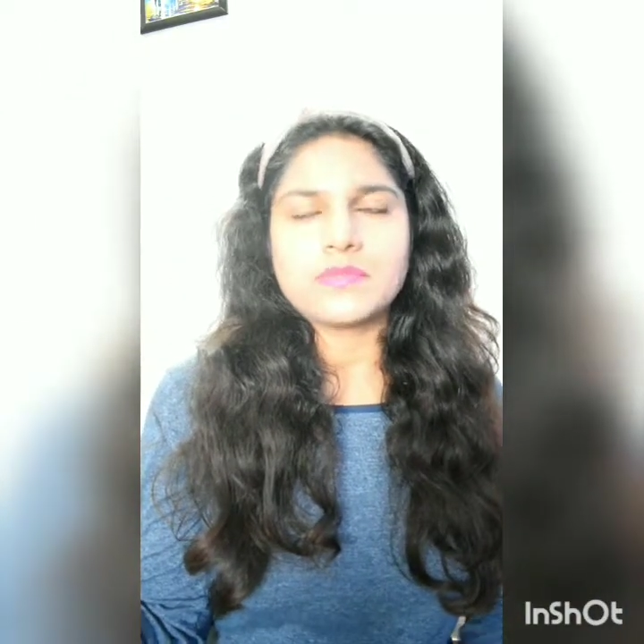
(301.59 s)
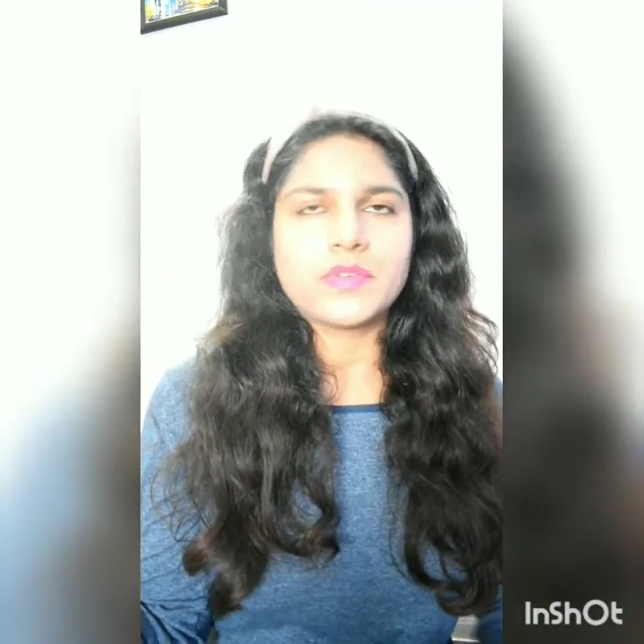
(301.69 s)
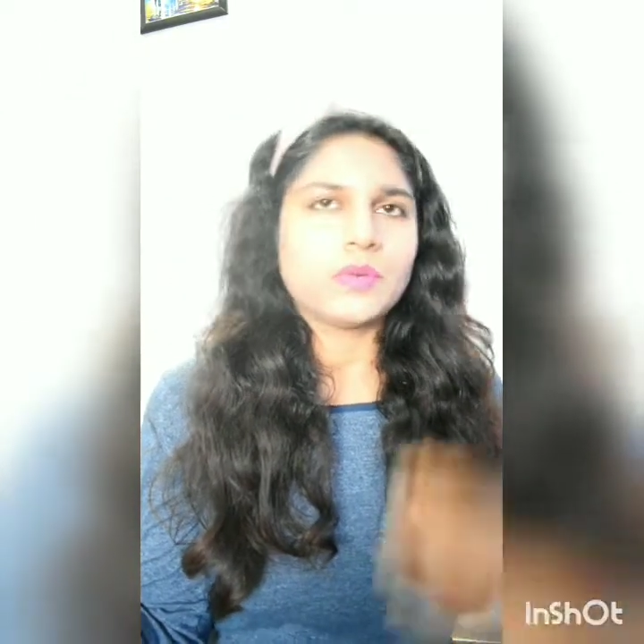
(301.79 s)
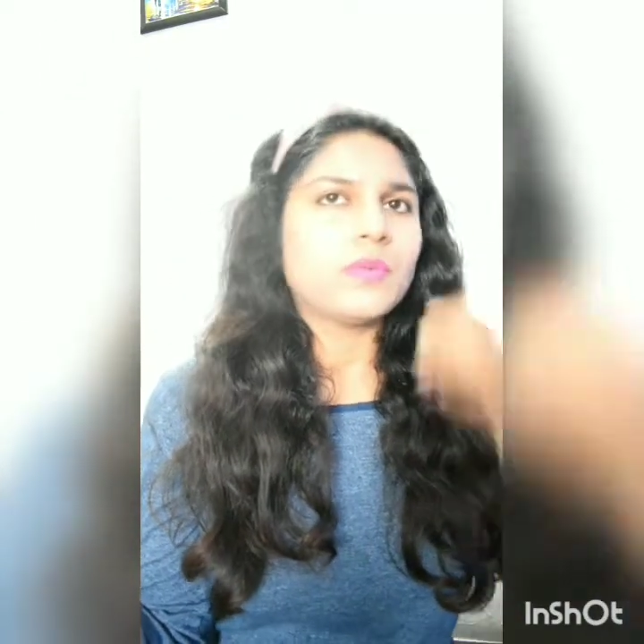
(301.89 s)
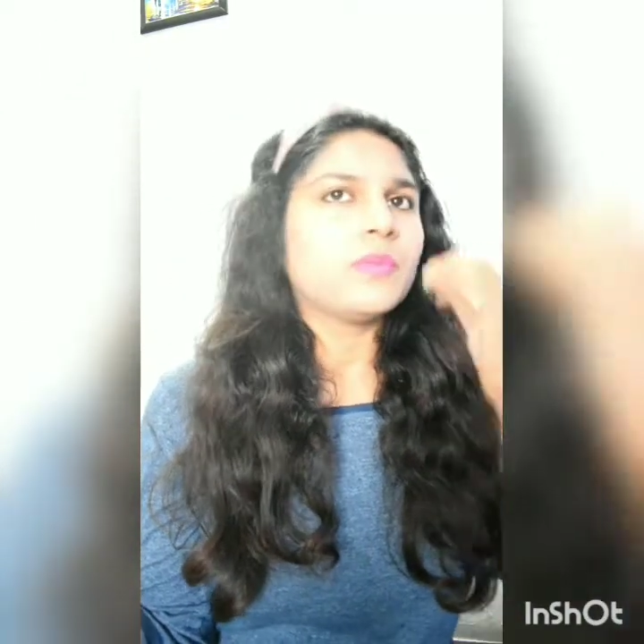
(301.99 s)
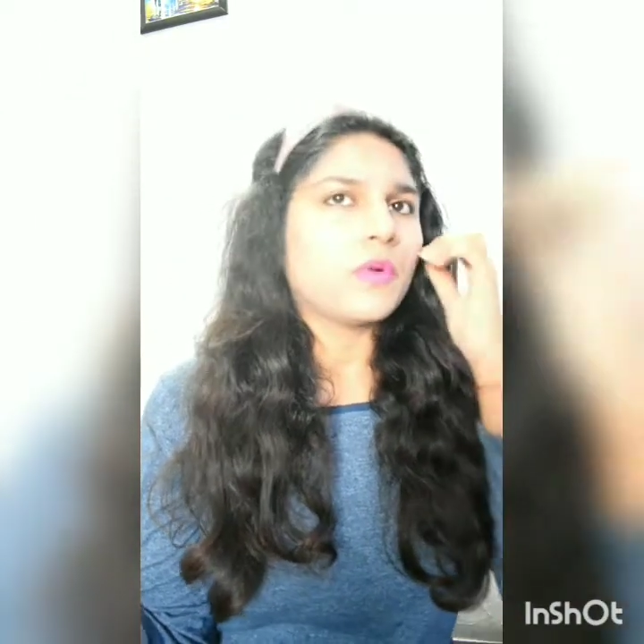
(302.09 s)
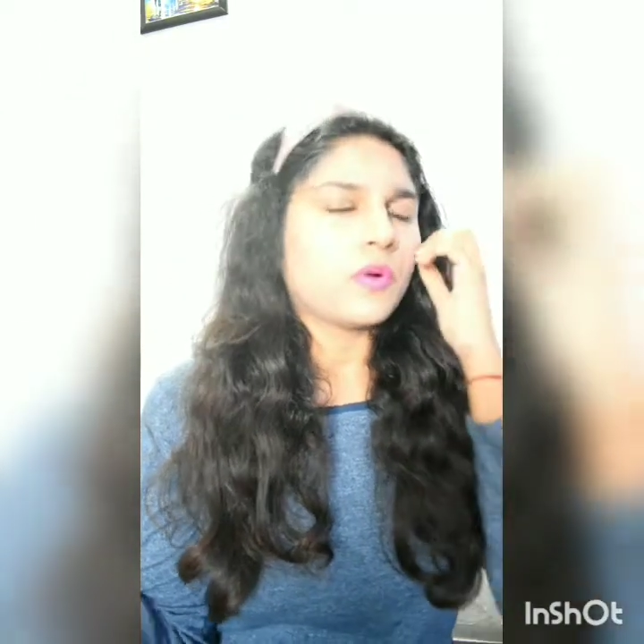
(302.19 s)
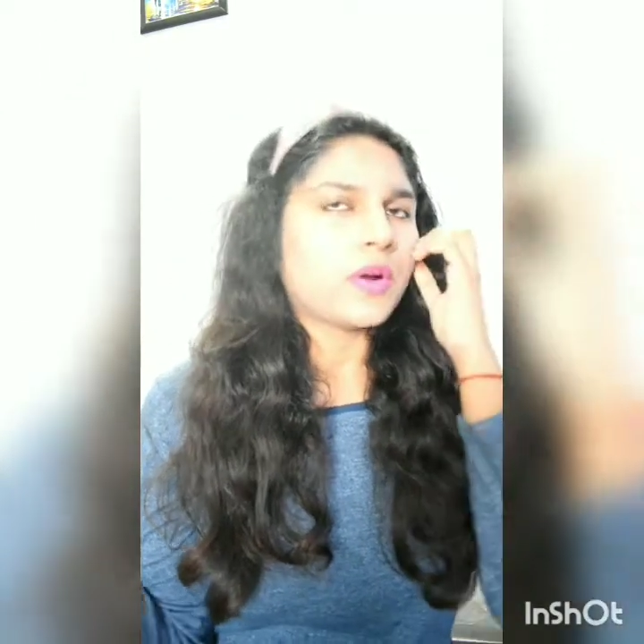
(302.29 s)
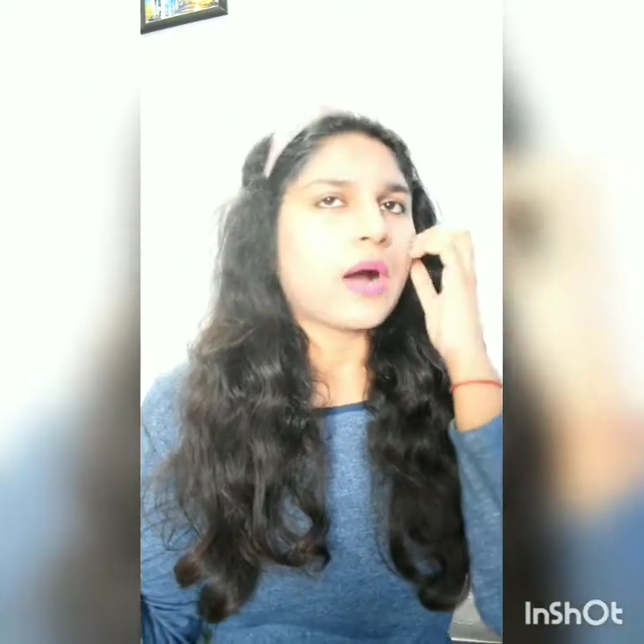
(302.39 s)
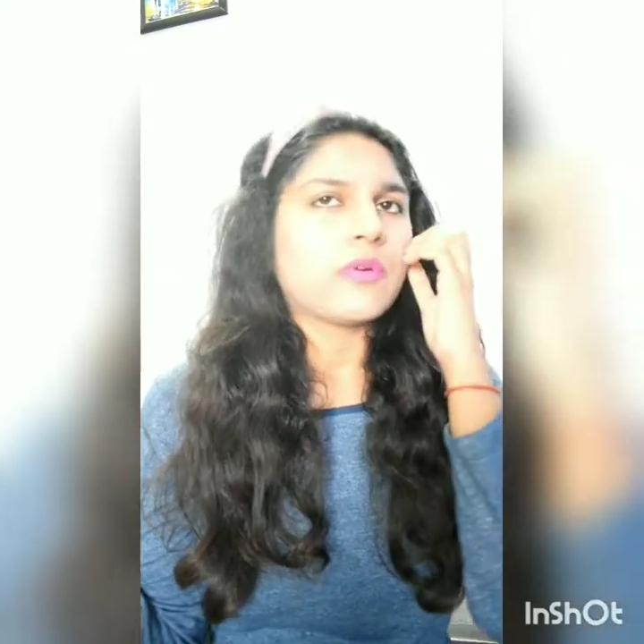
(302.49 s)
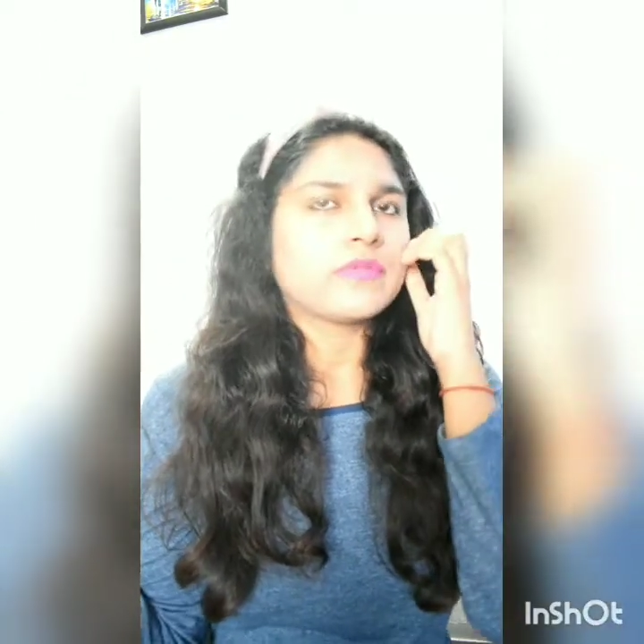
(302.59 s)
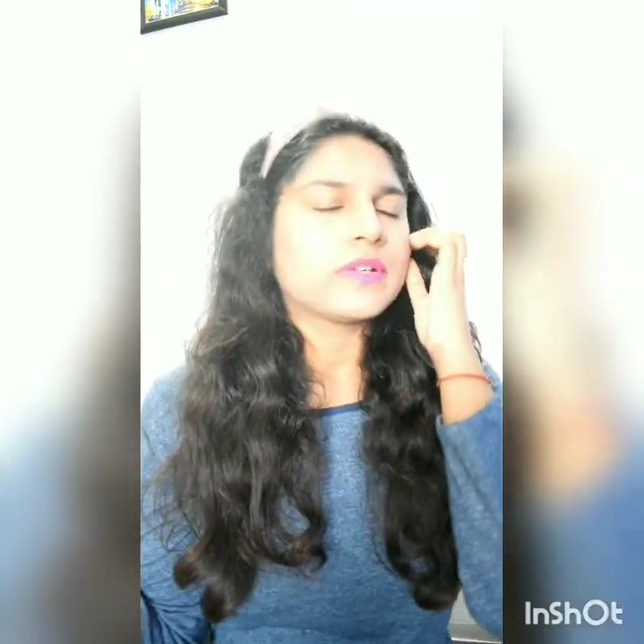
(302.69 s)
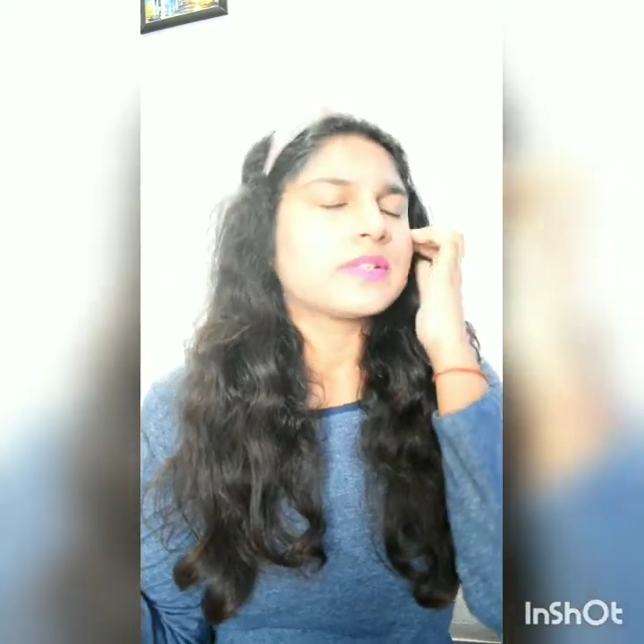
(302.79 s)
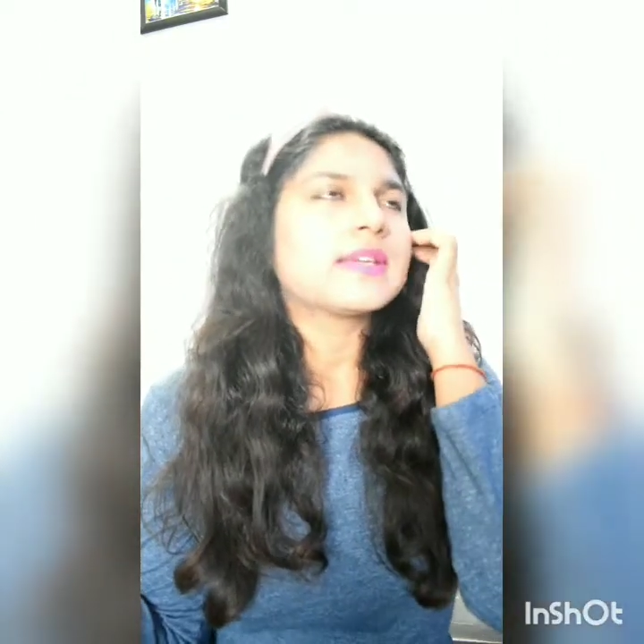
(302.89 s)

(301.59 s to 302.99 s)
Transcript: few more outfits